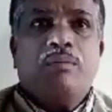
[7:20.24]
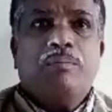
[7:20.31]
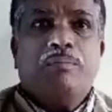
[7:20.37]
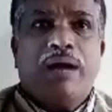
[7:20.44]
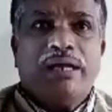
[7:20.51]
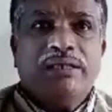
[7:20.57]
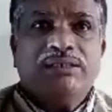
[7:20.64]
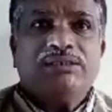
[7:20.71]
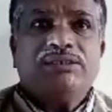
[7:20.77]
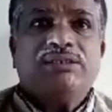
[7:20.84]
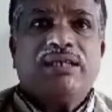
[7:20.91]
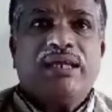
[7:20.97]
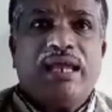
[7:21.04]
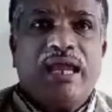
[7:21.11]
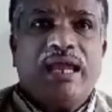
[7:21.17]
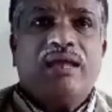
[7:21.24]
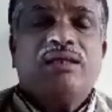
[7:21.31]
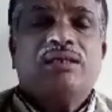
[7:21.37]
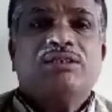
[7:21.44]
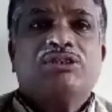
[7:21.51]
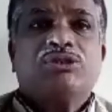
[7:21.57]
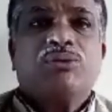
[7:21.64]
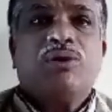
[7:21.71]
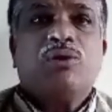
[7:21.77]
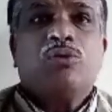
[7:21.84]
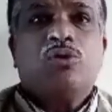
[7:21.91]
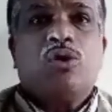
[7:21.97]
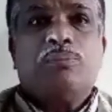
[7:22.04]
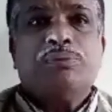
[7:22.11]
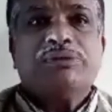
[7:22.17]
minus A square root
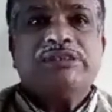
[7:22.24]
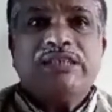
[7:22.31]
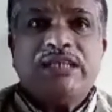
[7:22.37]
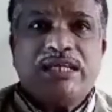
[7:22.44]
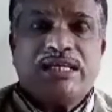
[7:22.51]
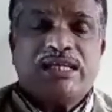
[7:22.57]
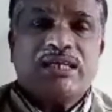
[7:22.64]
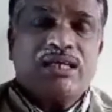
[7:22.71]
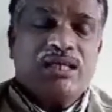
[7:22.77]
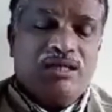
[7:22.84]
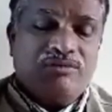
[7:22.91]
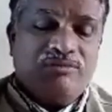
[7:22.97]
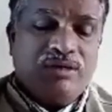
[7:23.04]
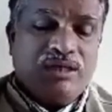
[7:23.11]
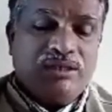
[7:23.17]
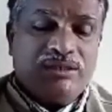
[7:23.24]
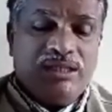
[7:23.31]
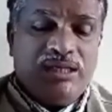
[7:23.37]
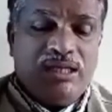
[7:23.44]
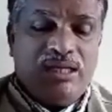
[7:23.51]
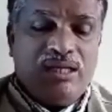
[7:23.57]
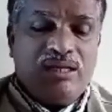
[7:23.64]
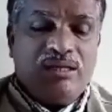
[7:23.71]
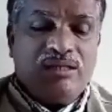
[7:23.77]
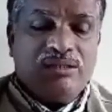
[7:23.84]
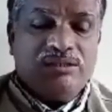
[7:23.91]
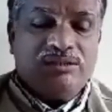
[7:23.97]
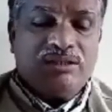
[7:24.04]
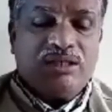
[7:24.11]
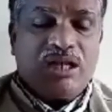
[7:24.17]
of C, where T
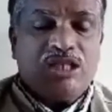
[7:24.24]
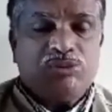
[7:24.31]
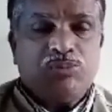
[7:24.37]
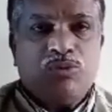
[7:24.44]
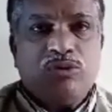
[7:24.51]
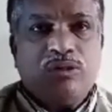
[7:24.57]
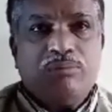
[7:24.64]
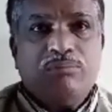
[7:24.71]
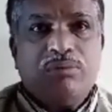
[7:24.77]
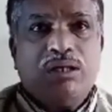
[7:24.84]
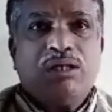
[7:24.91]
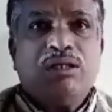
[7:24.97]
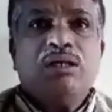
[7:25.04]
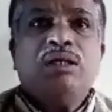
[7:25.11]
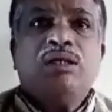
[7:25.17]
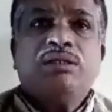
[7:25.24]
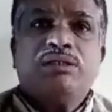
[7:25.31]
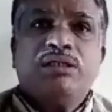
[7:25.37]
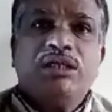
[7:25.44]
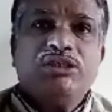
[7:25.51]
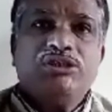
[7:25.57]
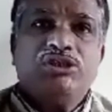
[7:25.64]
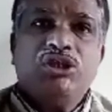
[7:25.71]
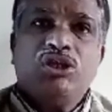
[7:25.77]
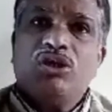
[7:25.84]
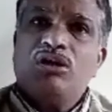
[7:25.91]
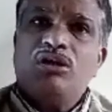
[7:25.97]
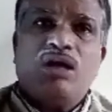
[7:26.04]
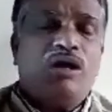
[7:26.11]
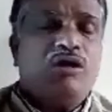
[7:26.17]
is the transport number,
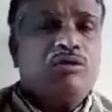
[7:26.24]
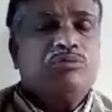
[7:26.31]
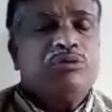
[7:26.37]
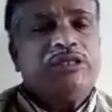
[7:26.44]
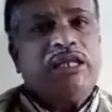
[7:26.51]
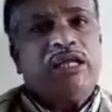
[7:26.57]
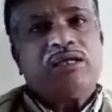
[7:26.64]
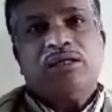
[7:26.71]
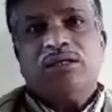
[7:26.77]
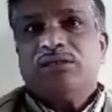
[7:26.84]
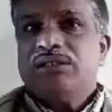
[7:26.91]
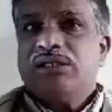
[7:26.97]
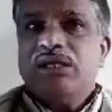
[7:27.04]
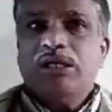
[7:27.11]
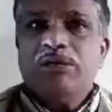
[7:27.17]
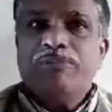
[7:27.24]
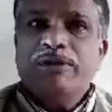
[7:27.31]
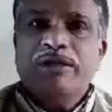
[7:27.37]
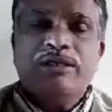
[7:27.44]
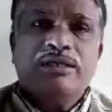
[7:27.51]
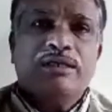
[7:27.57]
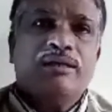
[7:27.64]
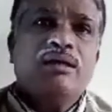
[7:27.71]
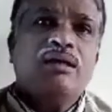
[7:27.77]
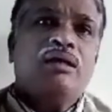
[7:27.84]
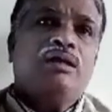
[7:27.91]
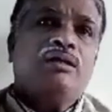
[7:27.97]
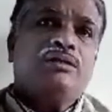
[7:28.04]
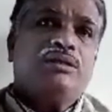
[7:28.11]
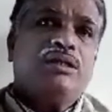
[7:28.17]
T0, or we take T infinity.
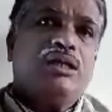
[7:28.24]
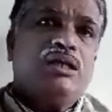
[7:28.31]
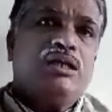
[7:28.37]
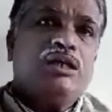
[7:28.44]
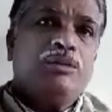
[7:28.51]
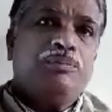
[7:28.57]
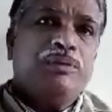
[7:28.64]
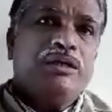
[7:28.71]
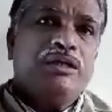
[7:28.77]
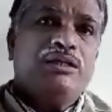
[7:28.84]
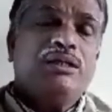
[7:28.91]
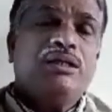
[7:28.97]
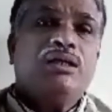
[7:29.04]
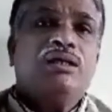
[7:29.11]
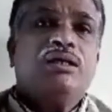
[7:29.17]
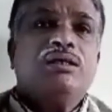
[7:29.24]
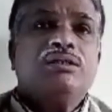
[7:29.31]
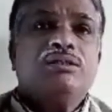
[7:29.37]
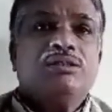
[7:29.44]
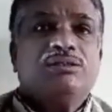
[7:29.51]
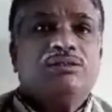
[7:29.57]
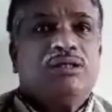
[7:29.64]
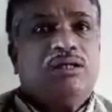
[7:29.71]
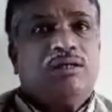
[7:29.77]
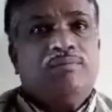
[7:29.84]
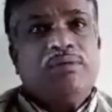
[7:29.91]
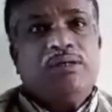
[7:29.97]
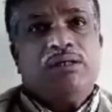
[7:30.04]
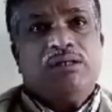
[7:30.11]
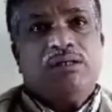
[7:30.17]
T infinity is a
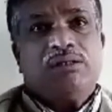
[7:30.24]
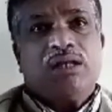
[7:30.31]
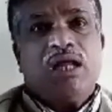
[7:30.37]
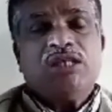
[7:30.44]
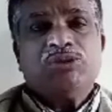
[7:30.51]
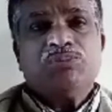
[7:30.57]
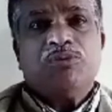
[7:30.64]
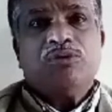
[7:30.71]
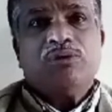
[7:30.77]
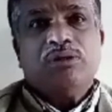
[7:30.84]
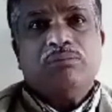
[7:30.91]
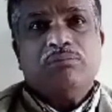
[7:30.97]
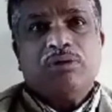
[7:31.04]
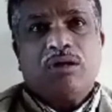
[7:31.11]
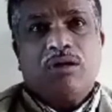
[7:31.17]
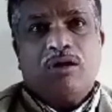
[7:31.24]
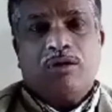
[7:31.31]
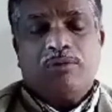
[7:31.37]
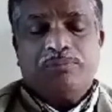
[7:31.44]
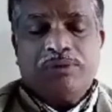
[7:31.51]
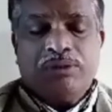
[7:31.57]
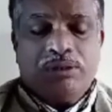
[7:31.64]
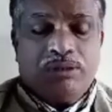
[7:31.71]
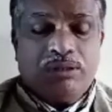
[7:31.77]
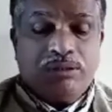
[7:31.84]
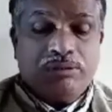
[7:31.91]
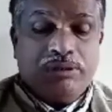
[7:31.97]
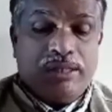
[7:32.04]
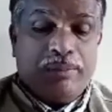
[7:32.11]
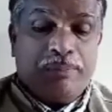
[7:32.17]
transport number of
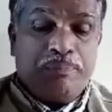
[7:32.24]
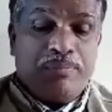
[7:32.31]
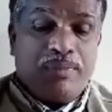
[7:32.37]
the